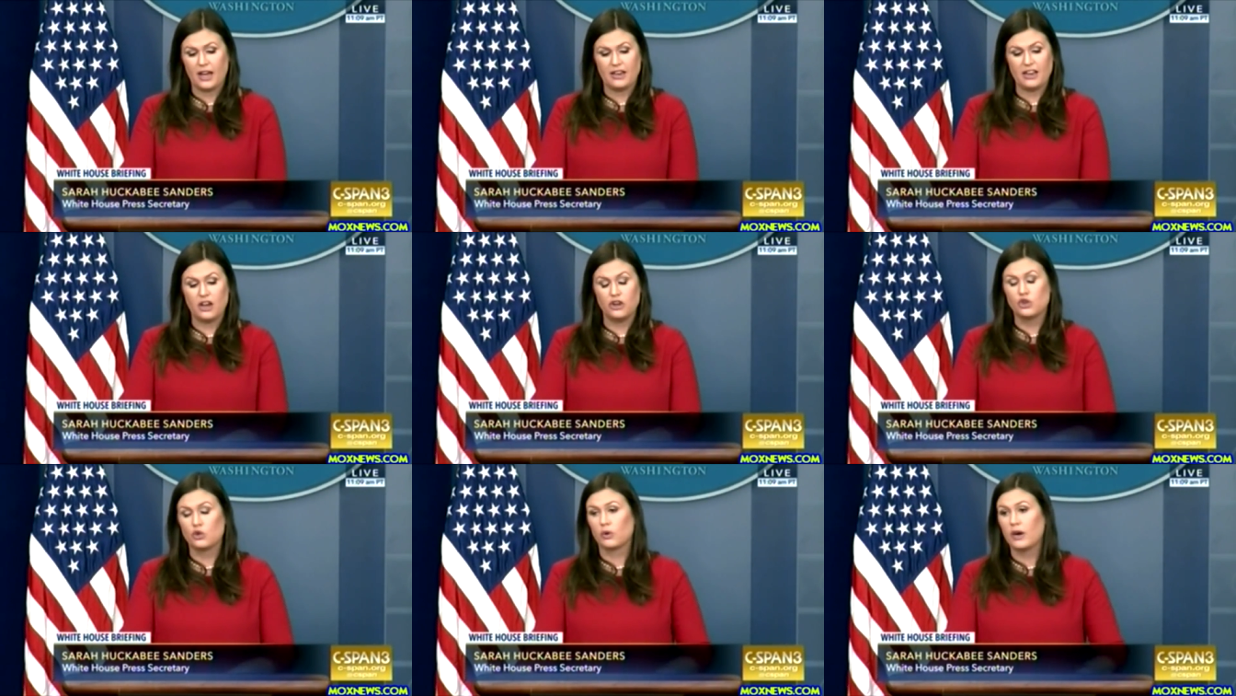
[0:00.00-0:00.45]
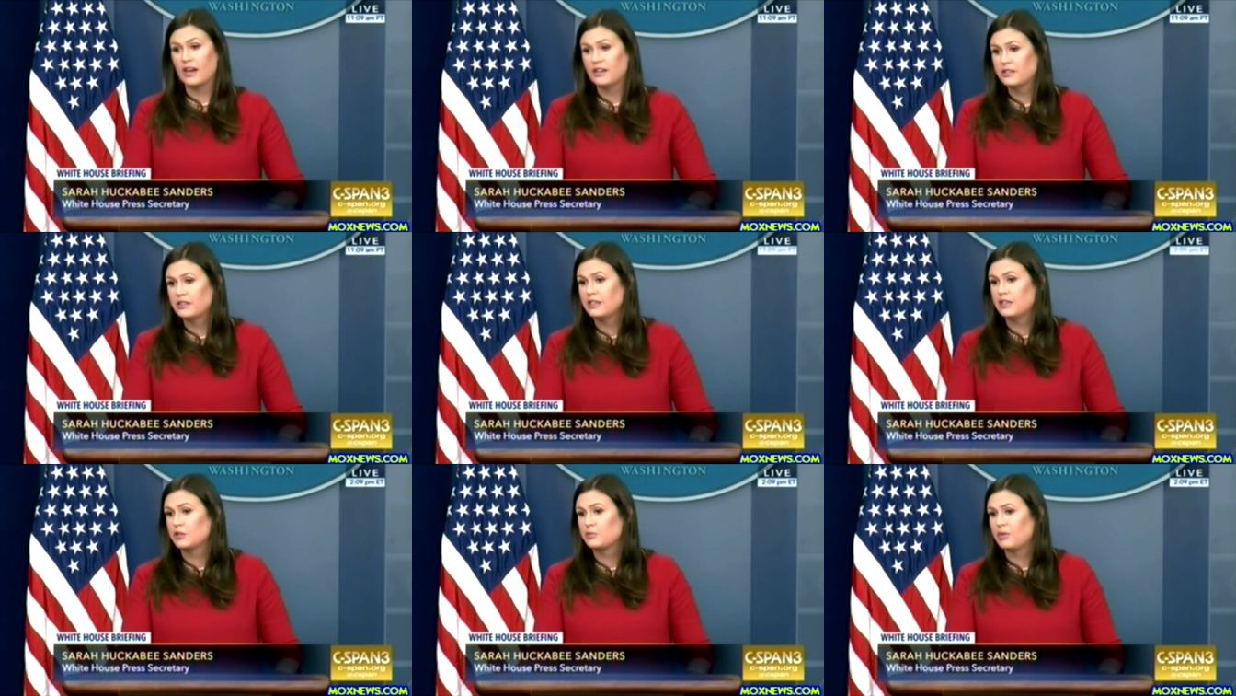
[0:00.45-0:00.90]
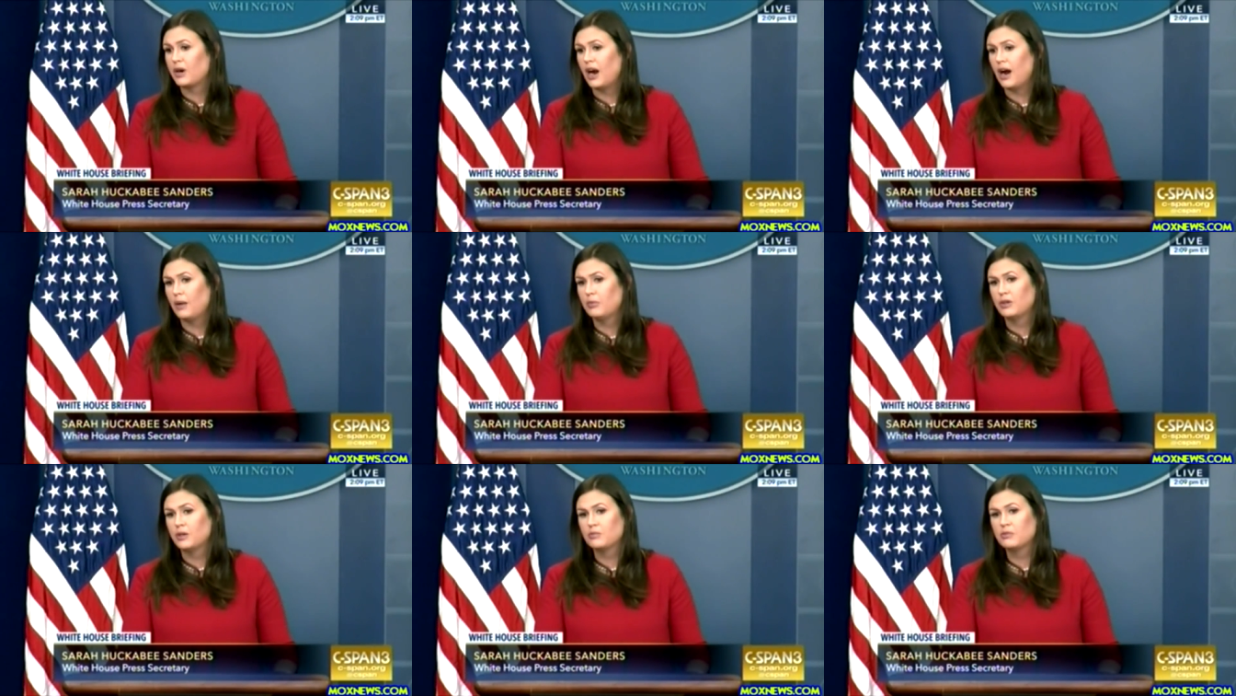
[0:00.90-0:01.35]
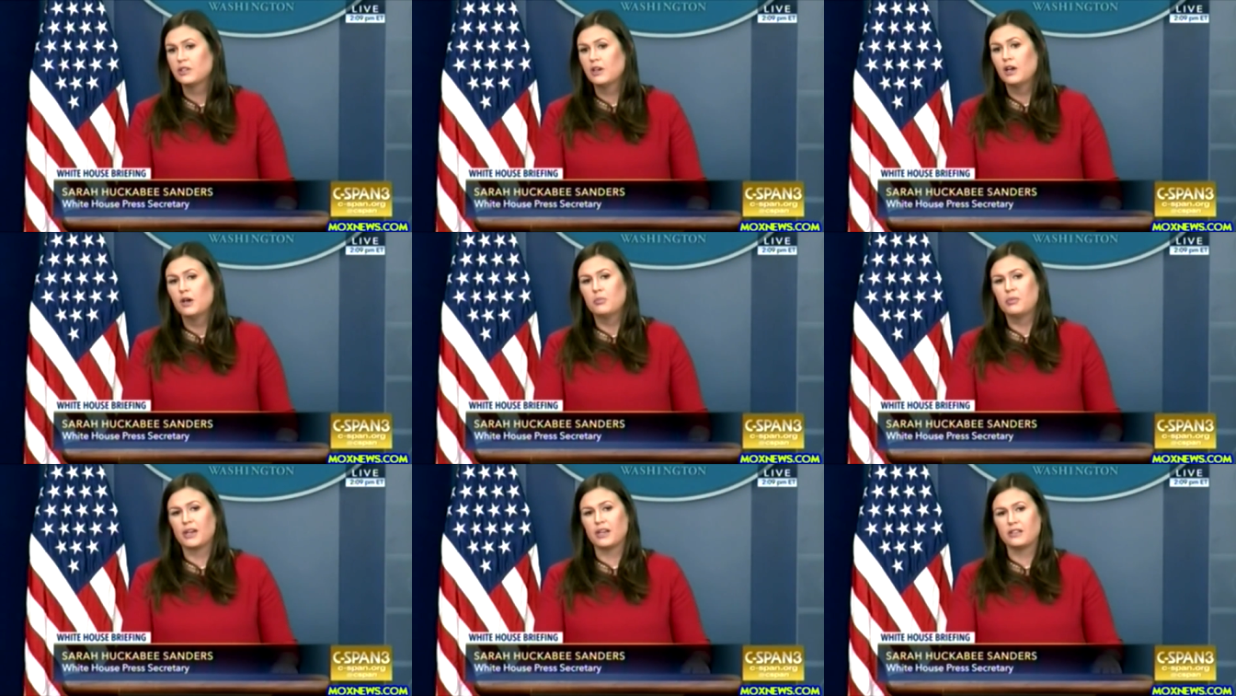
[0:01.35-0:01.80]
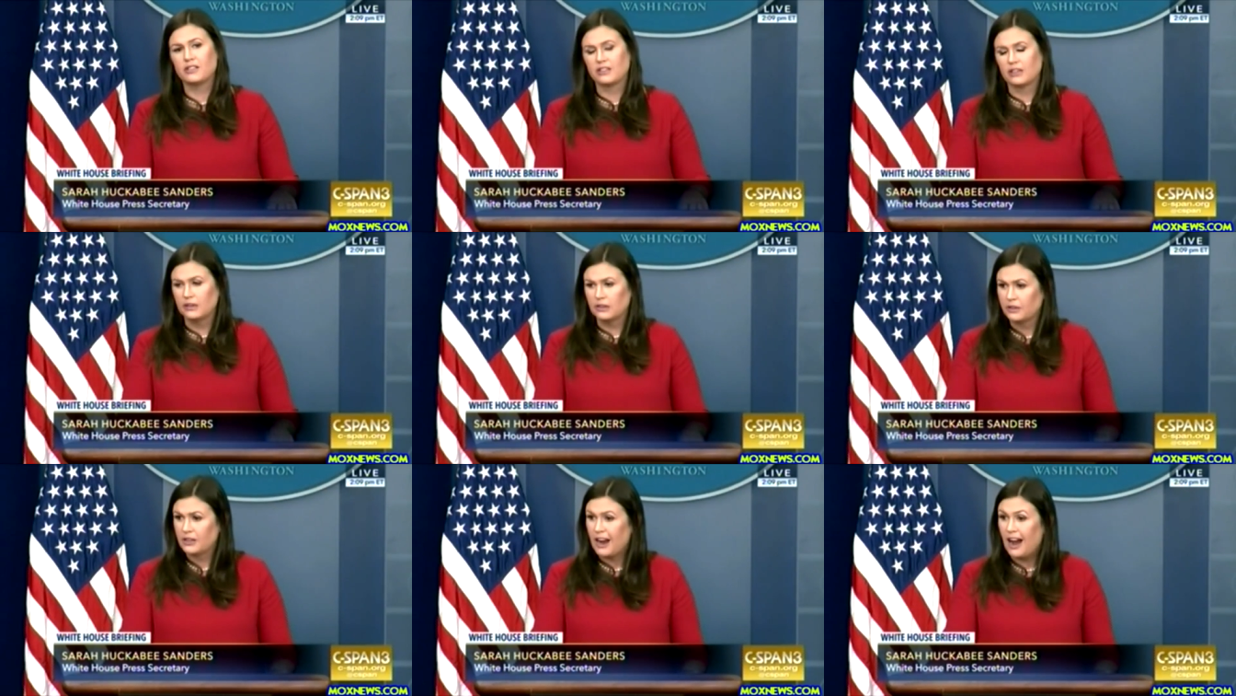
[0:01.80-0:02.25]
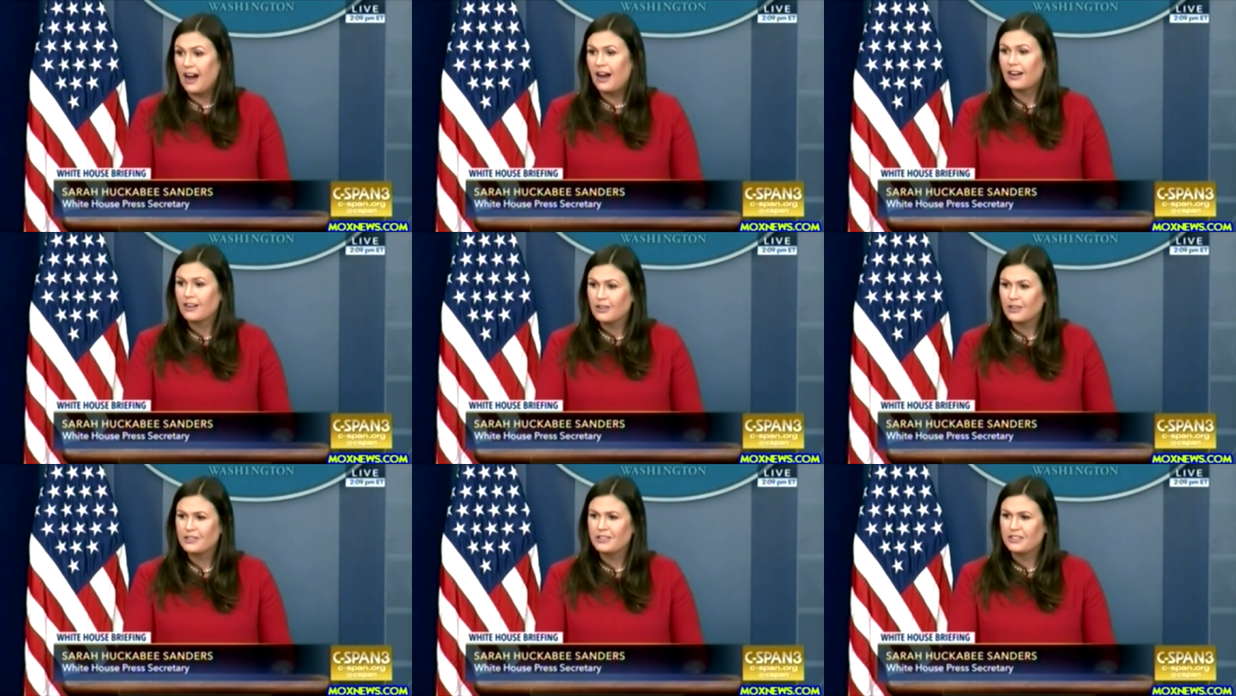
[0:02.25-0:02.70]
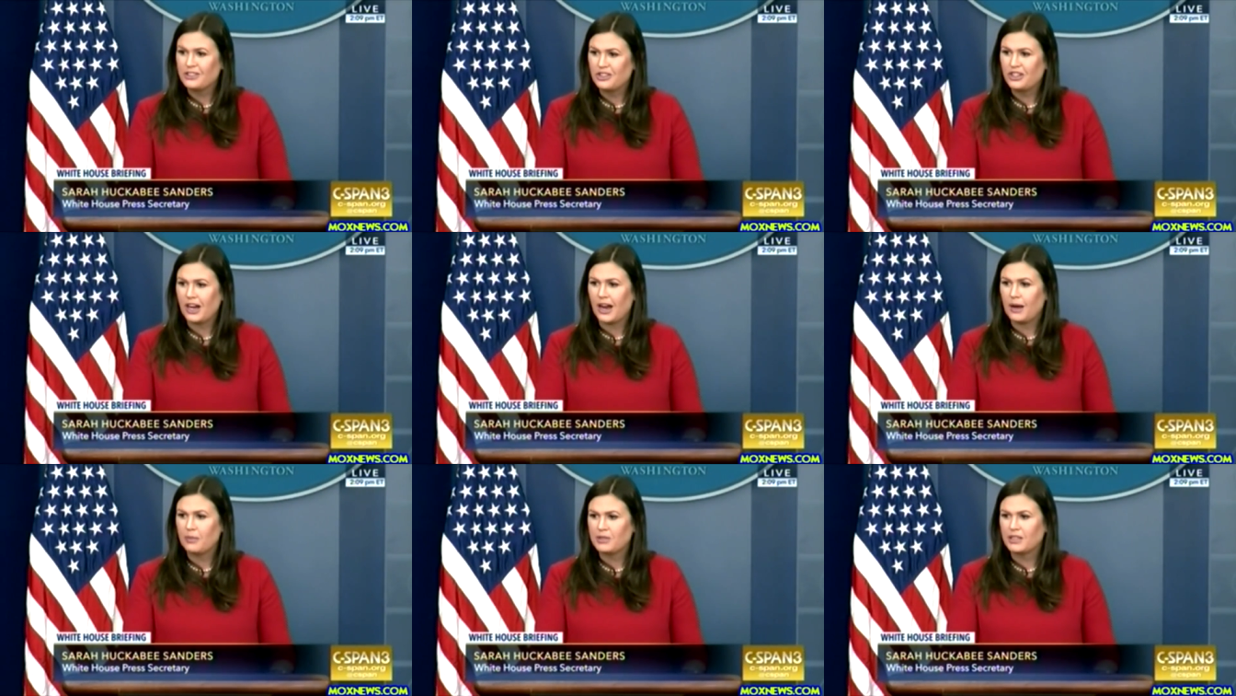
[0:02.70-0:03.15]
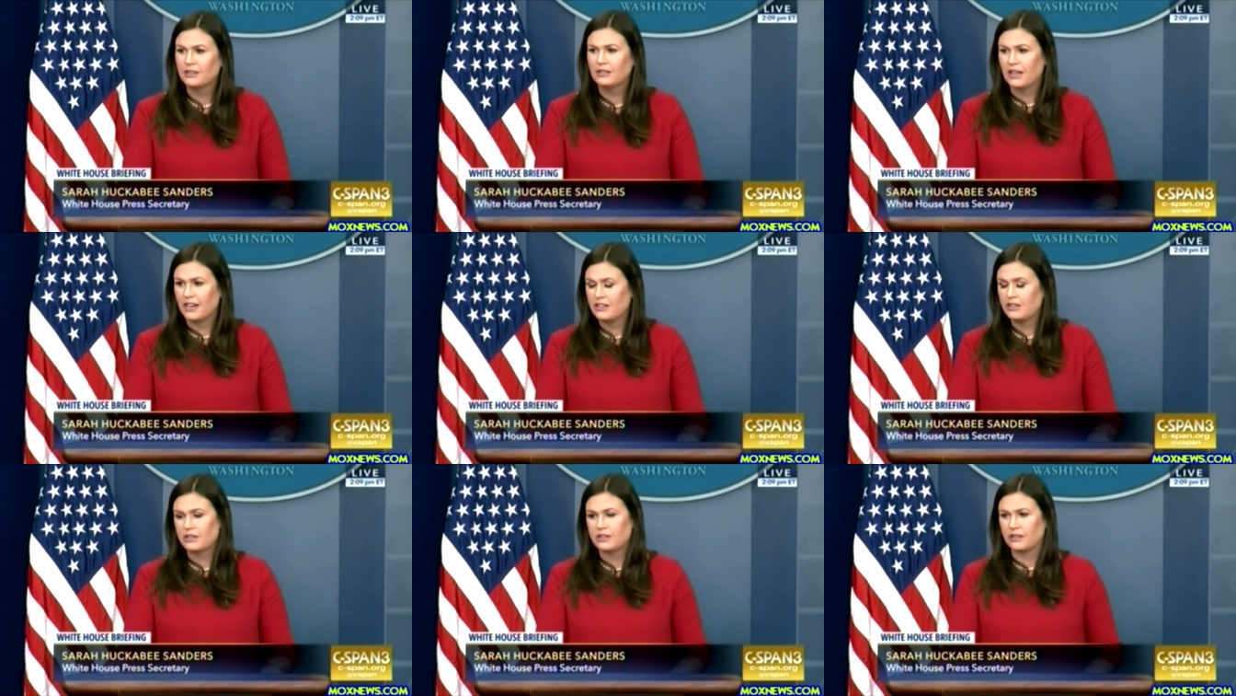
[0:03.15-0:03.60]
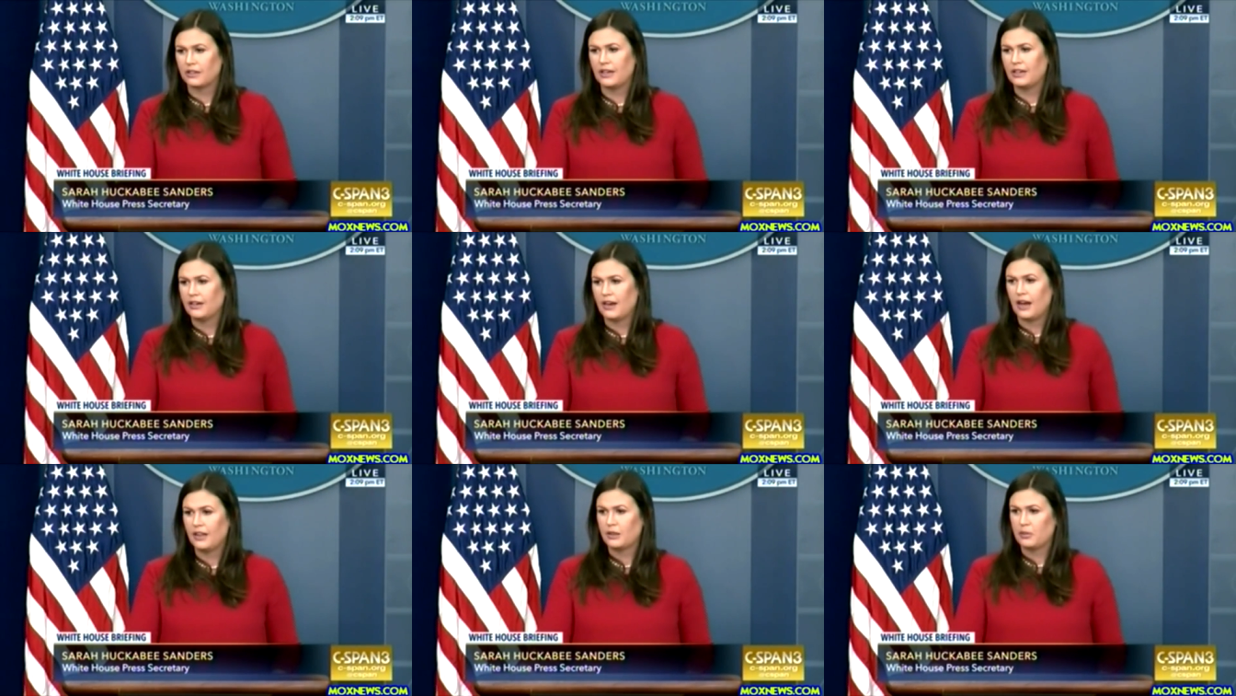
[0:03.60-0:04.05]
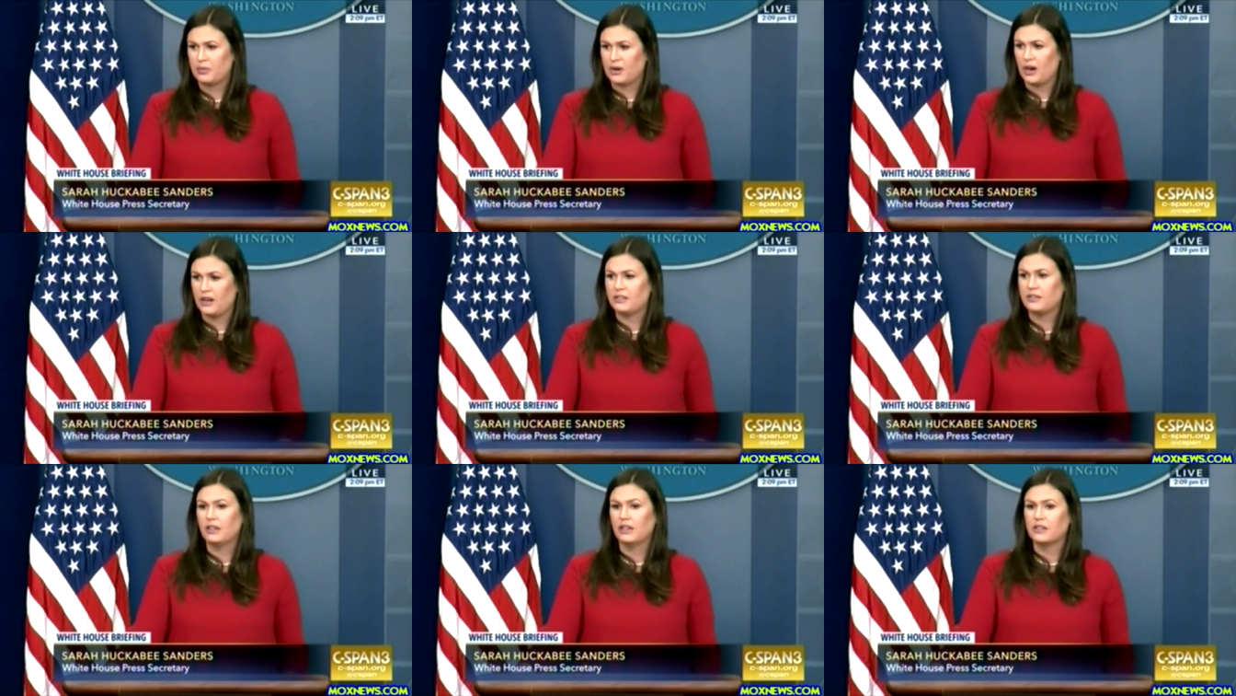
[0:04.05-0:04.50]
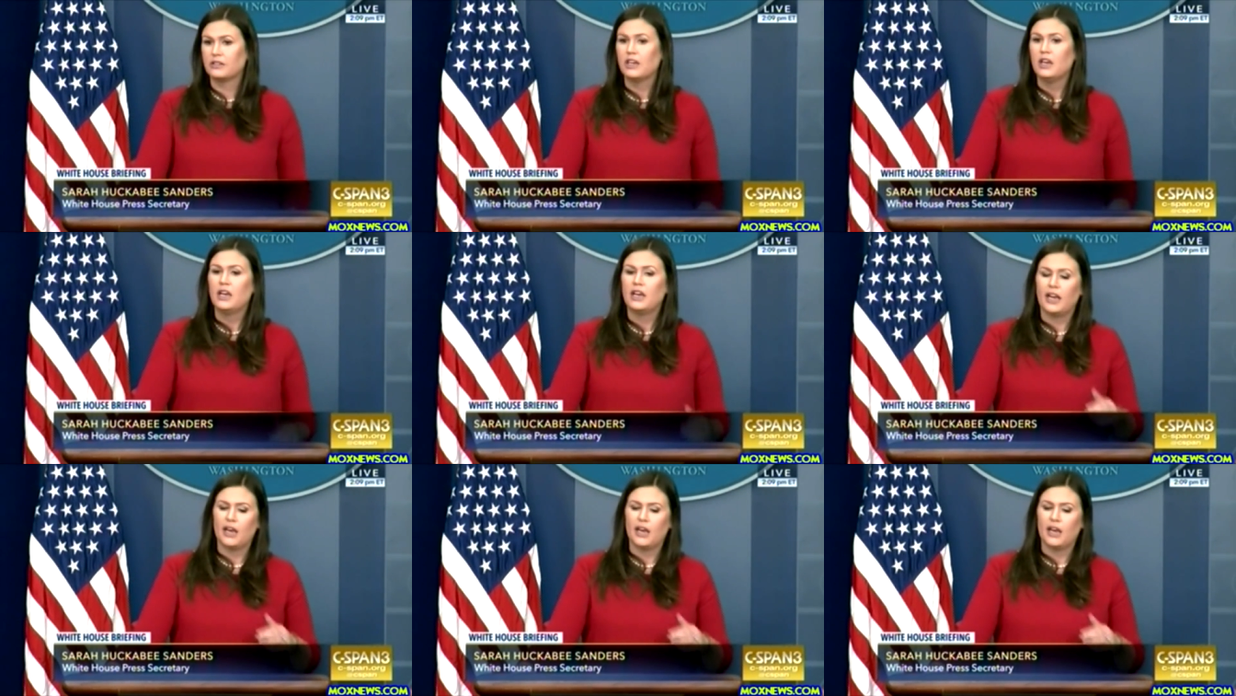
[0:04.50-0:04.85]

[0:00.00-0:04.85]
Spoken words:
address these problems, but it's Congress's job to legislate, not the president's.